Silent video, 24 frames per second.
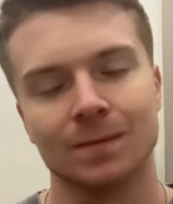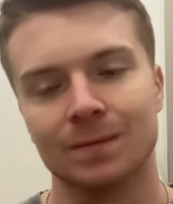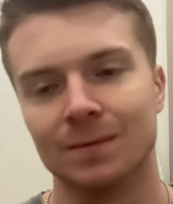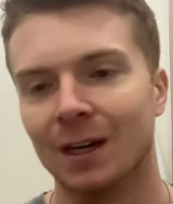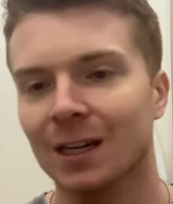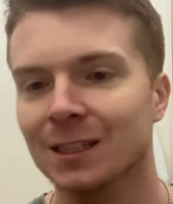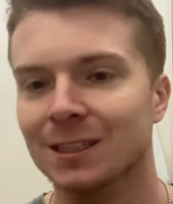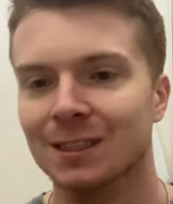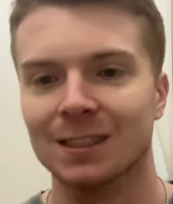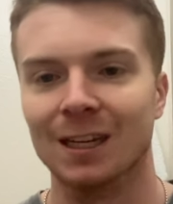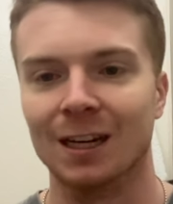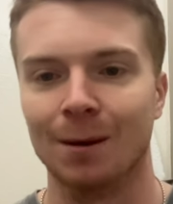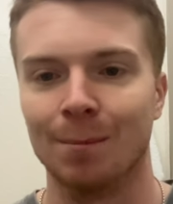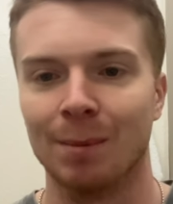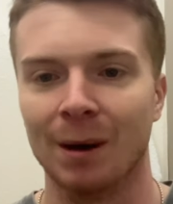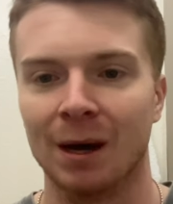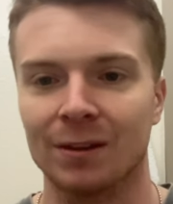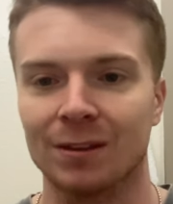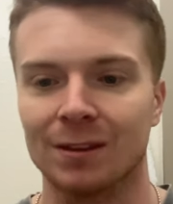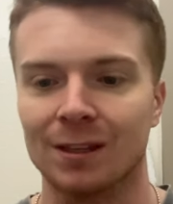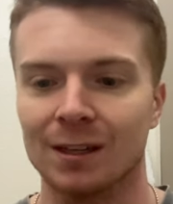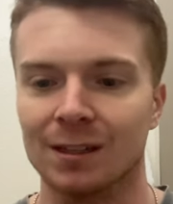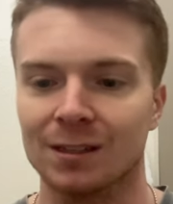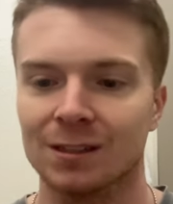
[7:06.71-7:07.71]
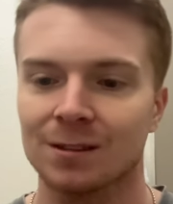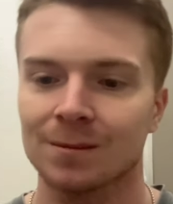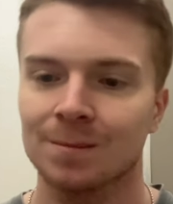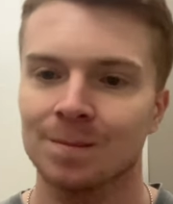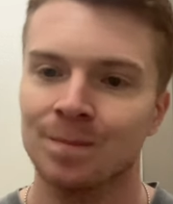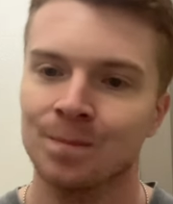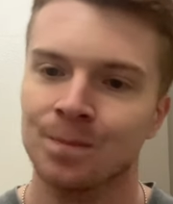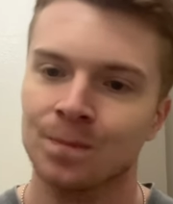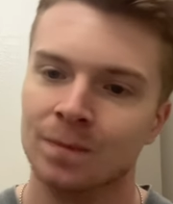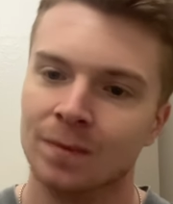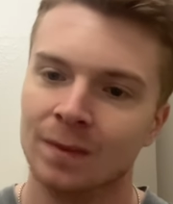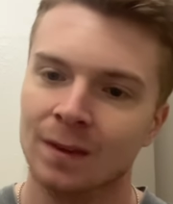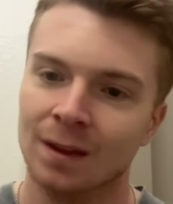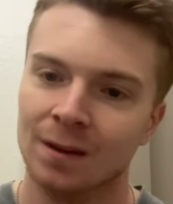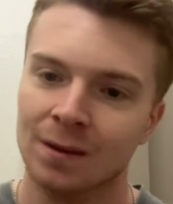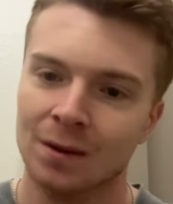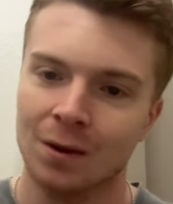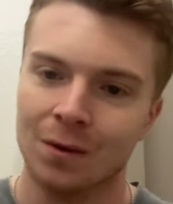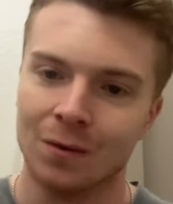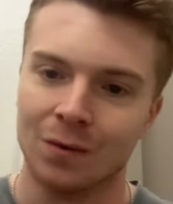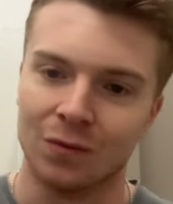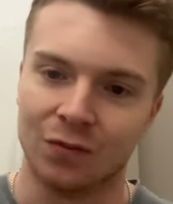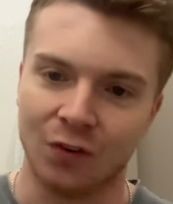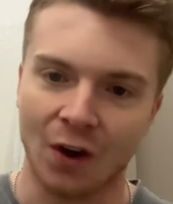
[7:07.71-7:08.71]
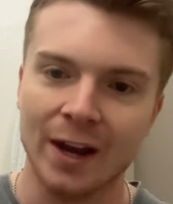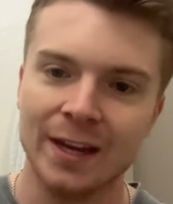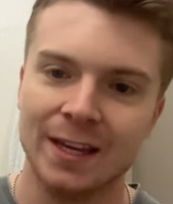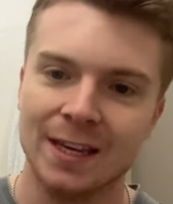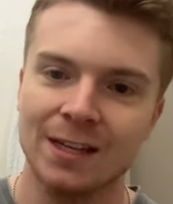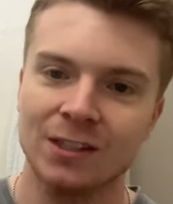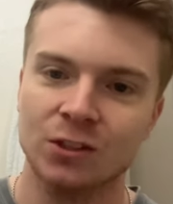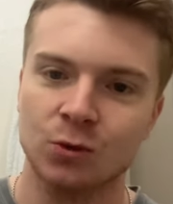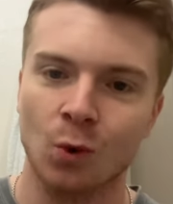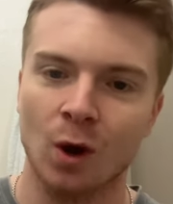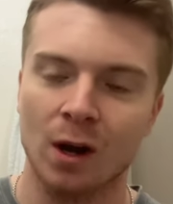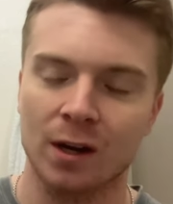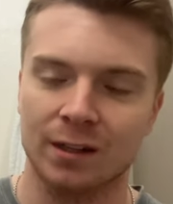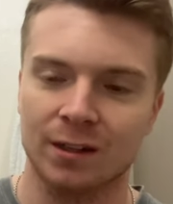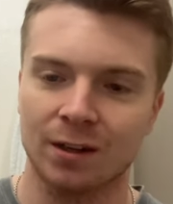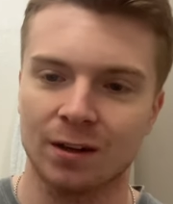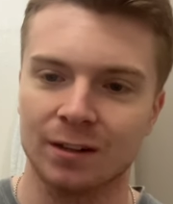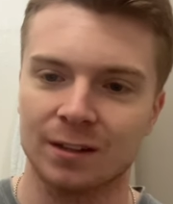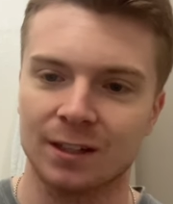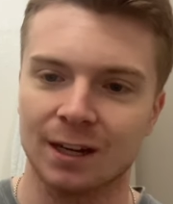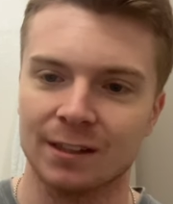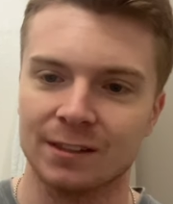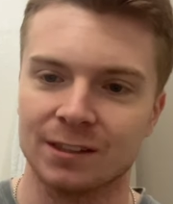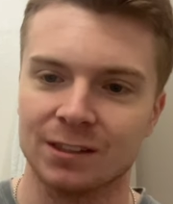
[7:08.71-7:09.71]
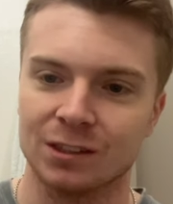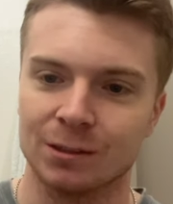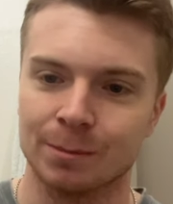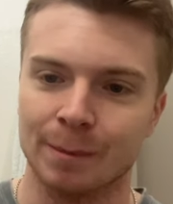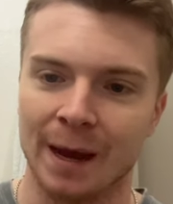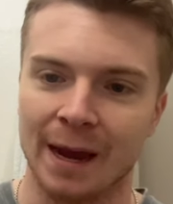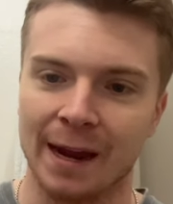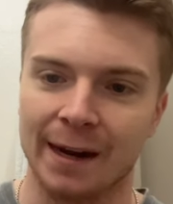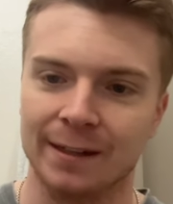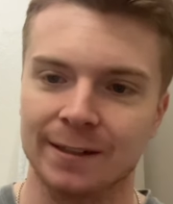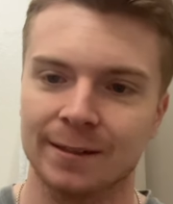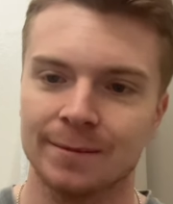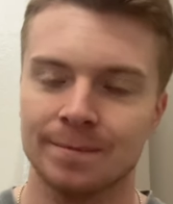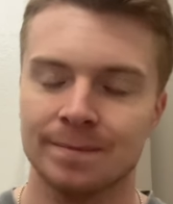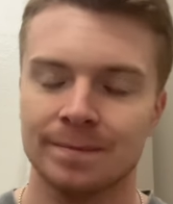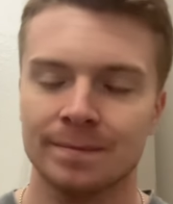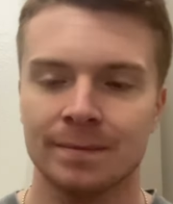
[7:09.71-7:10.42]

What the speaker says: let's think about this. Vikings want Kirk Cousins back.